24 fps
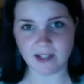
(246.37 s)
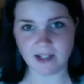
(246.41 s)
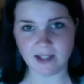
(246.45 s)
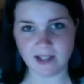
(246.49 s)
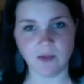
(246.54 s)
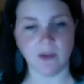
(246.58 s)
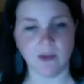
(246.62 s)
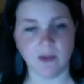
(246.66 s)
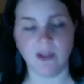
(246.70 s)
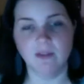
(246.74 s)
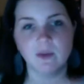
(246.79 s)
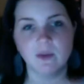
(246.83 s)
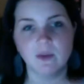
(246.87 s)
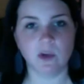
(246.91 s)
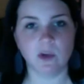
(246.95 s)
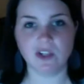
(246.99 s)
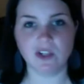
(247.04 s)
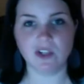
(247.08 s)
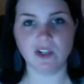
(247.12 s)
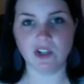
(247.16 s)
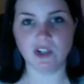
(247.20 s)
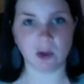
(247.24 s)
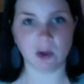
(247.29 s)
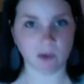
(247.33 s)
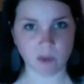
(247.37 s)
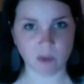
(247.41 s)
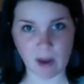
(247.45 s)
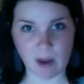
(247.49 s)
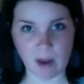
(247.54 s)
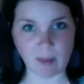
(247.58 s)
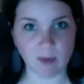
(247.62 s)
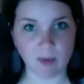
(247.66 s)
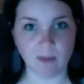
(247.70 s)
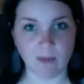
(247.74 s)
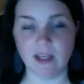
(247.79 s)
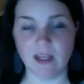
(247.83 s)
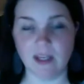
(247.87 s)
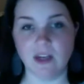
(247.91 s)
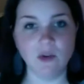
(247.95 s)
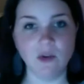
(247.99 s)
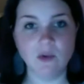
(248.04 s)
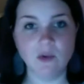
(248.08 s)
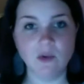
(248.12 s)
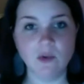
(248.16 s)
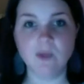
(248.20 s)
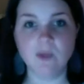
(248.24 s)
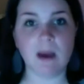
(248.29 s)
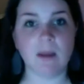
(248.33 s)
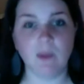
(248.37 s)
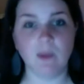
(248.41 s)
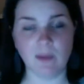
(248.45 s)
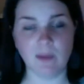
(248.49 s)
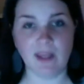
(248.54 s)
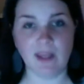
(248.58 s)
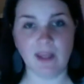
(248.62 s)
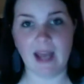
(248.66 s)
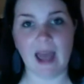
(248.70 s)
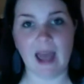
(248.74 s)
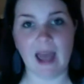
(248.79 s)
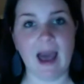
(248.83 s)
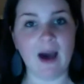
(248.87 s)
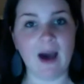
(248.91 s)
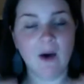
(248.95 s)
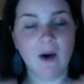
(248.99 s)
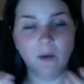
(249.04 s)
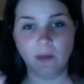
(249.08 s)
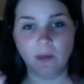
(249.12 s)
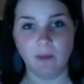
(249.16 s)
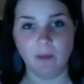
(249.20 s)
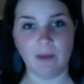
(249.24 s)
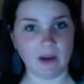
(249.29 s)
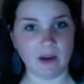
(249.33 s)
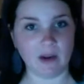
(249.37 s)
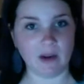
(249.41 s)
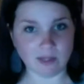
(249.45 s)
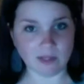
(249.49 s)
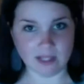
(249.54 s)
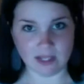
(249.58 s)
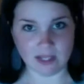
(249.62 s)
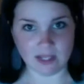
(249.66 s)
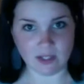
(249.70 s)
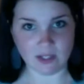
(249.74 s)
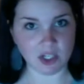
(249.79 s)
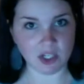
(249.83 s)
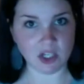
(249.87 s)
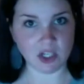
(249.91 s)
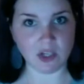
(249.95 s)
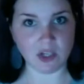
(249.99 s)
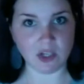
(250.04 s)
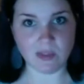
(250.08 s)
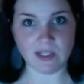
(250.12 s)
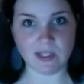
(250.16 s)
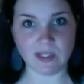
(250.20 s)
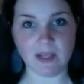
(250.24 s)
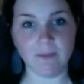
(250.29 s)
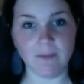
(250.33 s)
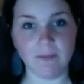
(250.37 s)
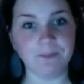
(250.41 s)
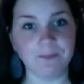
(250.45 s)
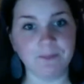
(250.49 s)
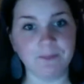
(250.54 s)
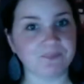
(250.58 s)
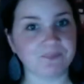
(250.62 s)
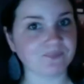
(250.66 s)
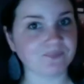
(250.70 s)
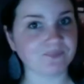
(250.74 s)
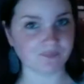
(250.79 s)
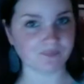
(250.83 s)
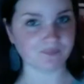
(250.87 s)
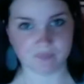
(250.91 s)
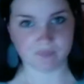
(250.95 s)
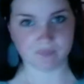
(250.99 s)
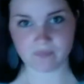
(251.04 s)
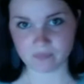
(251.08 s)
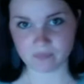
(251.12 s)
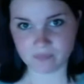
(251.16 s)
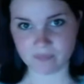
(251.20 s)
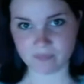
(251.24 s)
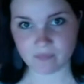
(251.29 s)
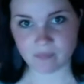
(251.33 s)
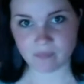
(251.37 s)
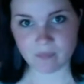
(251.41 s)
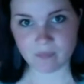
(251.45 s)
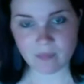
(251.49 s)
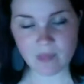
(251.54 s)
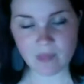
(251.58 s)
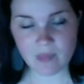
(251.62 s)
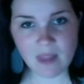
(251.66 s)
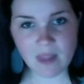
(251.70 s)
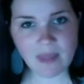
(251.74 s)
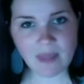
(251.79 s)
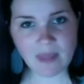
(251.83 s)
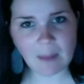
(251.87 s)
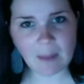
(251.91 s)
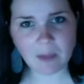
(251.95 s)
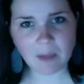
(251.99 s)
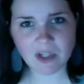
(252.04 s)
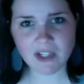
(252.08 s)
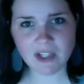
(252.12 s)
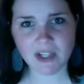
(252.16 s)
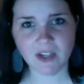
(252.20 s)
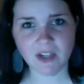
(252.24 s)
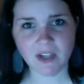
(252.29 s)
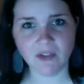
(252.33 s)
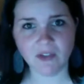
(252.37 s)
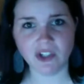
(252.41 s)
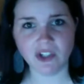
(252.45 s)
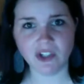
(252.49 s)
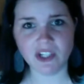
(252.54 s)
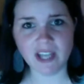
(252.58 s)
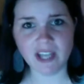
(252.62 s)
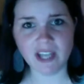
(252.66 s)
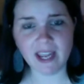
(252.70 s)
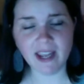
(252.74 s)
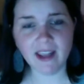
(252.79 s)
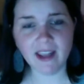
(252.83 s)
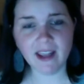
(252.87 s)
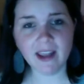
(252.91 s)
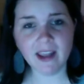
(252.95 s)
So if you want to start with peppermint, use peppermint how the bottle says to use it that particular day.